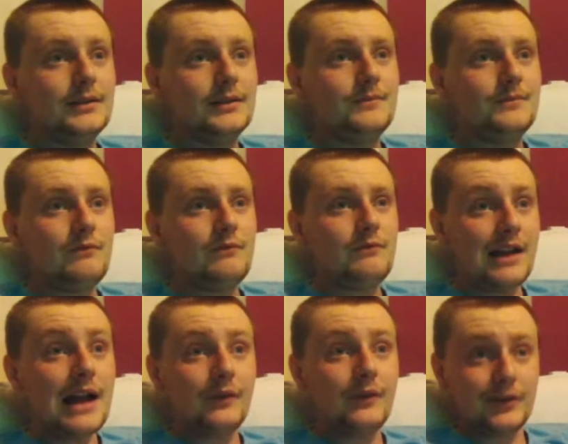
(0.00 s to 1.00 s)
Right
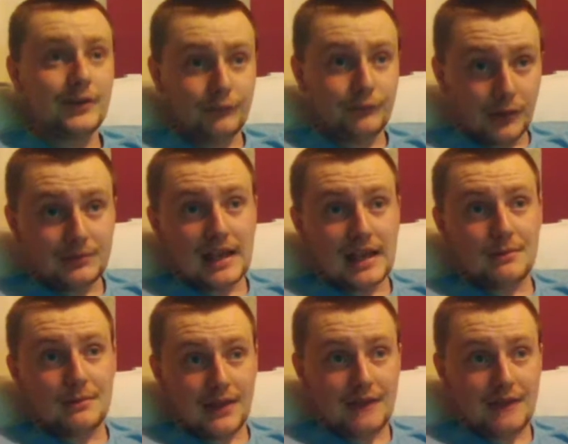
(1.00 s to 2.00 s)
now, this Fulham team are
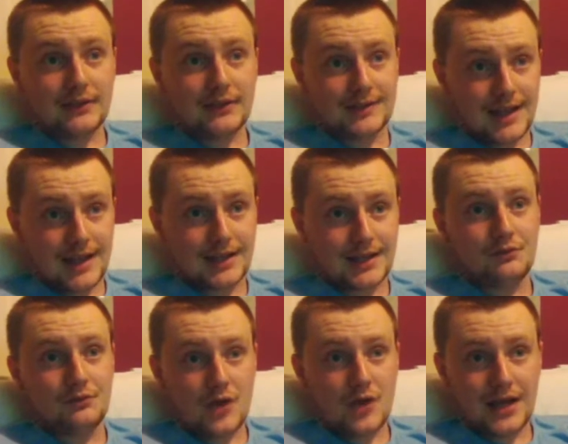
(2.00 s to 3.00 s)
there for the taking. They
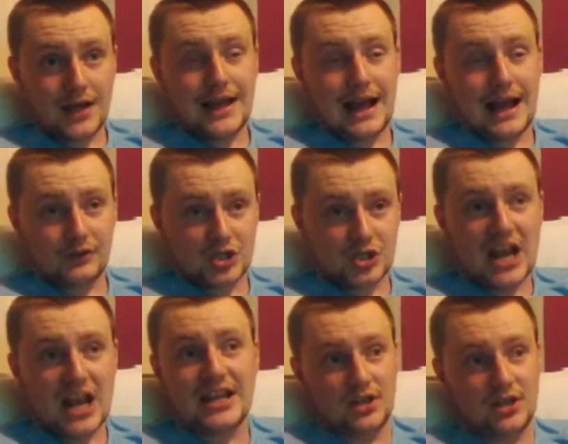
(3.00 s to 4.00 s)
really are
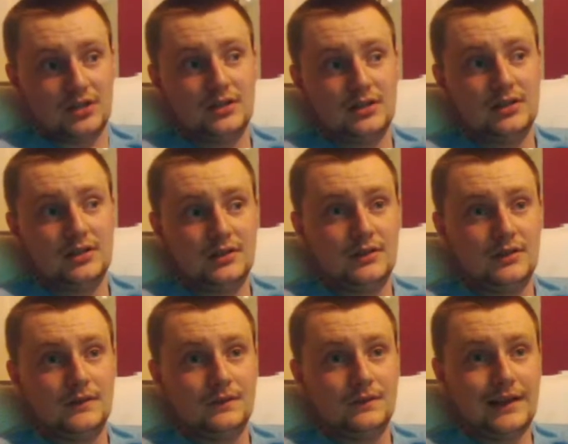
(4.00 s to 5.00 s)
shaken.
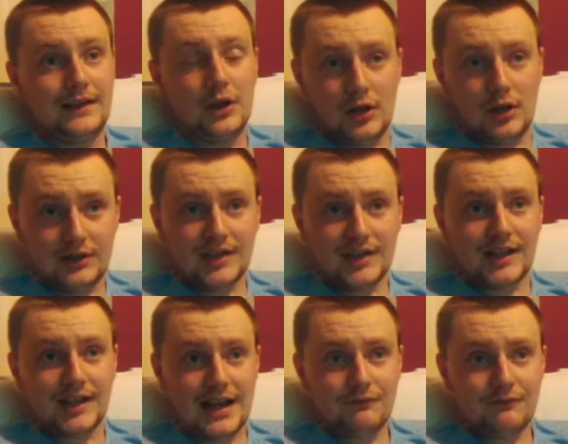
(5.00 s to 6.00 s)
That early second
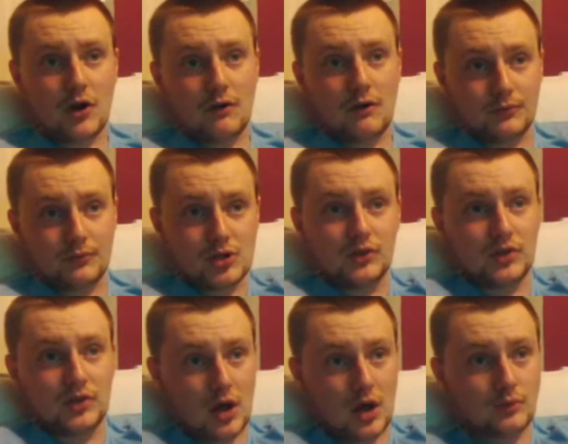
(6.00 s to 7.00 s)
half goal from John
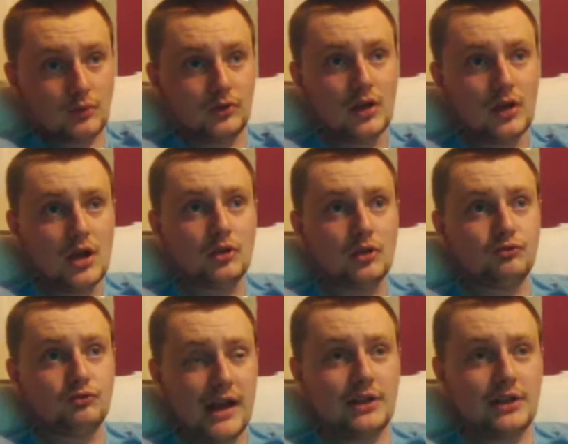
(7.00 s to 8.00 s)
Stones has
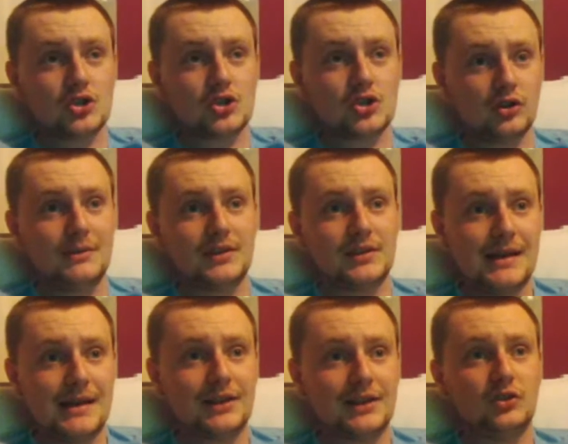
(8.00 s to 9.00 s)
really shook them into
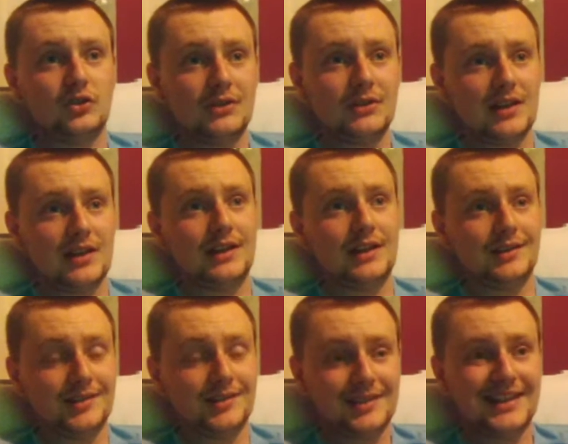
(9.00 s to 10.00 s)
making 2 mistakes, and
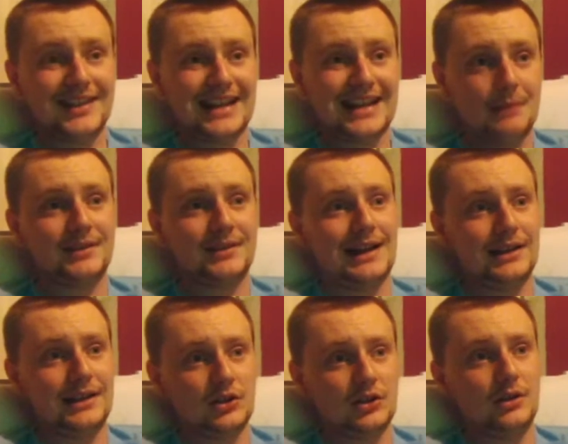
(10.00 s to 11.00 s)
City are
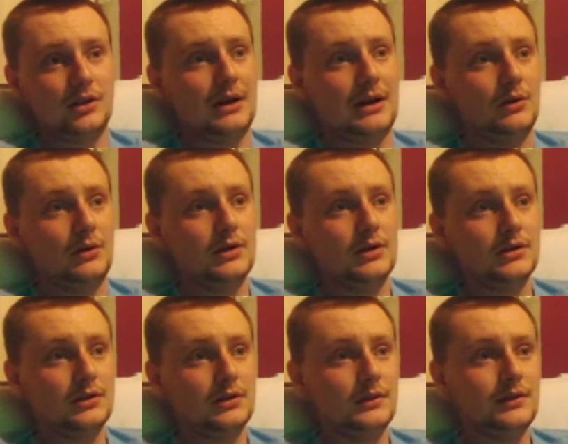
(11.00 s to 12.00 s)
capitalising on them now.
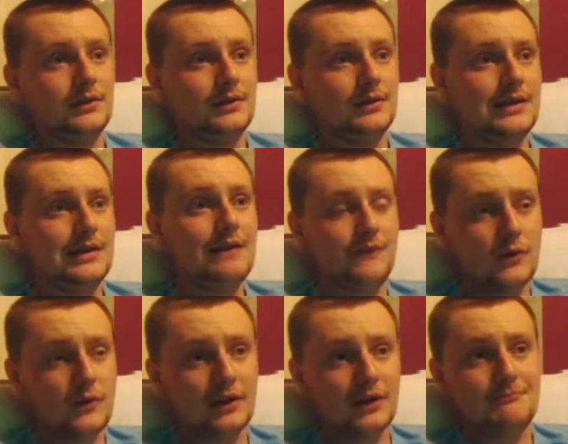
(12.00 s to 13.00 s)
Get
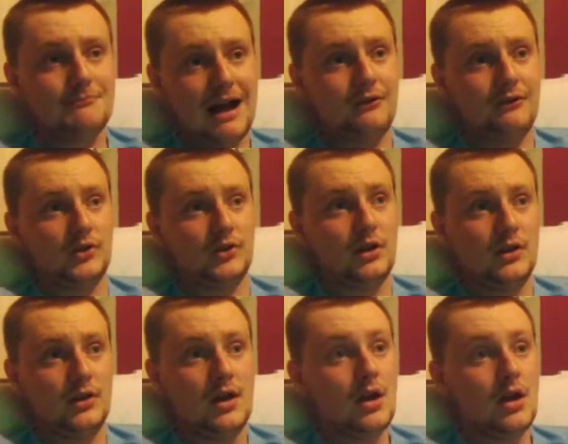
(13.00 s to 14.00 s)
Foden and Mahrez
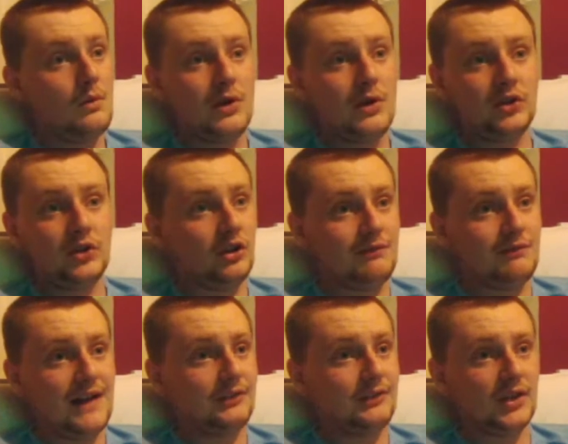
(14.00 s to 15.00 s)
on. We're talking
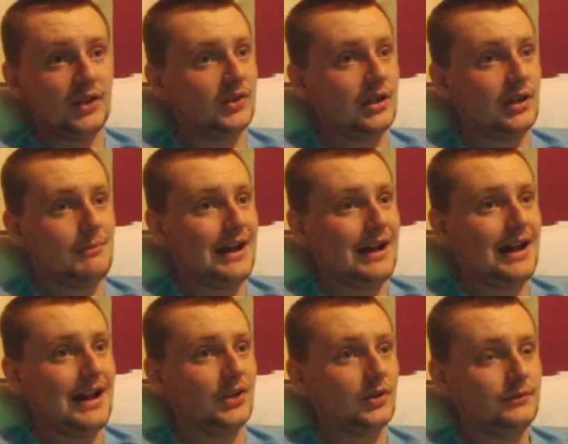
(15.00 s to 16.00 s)
5-6-0 in my eyes.